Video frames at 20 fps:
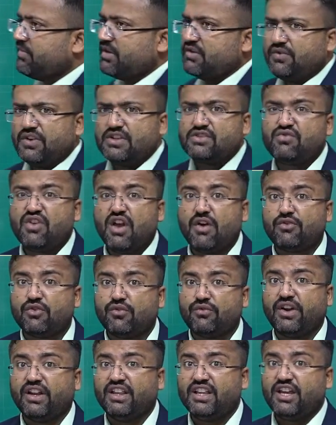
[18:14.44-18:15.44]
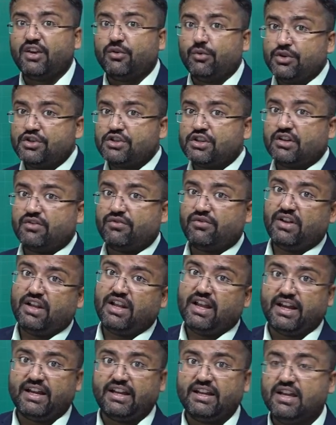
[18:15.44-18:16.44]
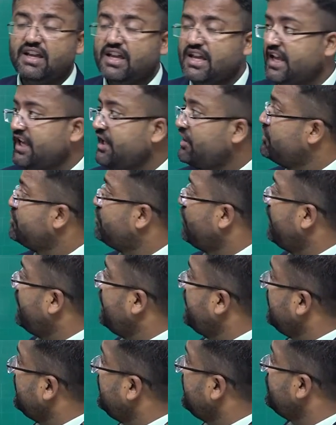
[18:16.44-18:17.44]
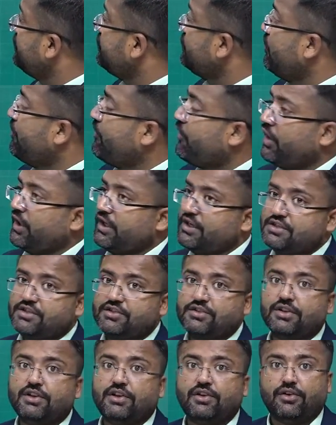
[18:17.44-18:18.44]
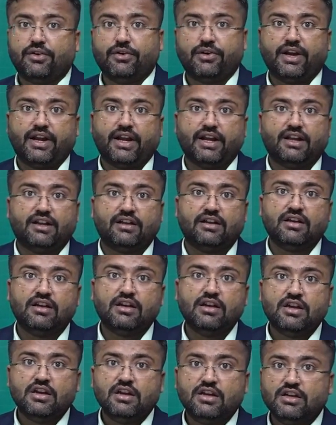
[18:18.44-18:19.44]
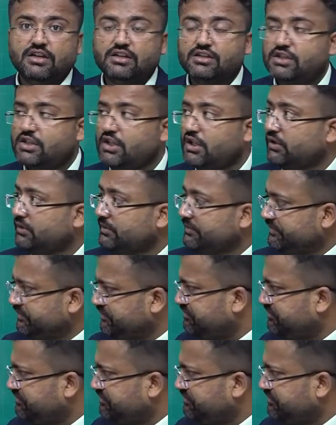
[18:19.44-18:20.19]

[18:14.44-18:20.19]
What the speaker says: but first we have to find the equation of the line joining these two points, right? So